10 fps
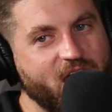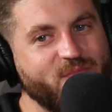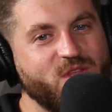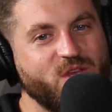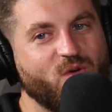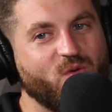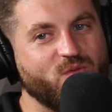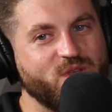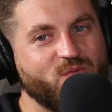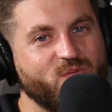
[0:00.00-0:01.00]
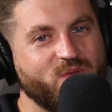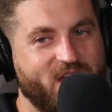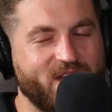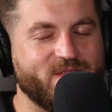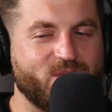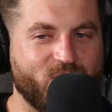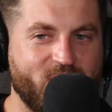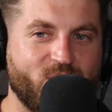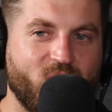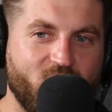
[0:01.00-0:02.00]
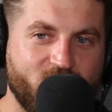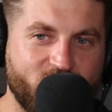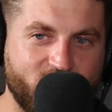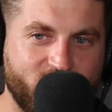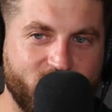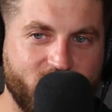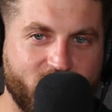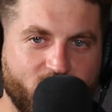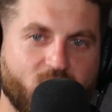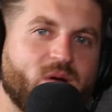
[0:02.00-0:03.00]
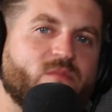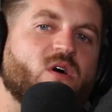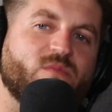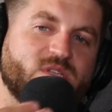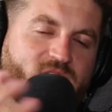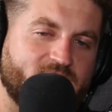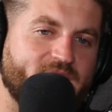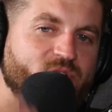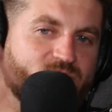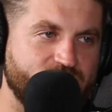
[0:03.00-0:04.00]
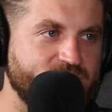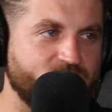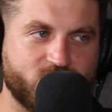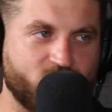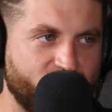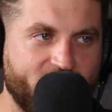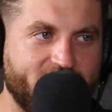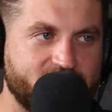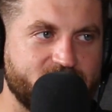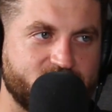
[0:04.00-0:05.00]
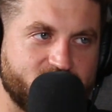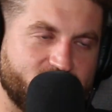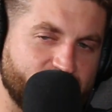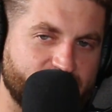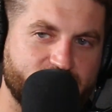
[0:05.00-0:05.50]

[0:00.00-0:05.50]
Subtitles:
I'm the only, my mom is an accountant, but she owns her own practice, which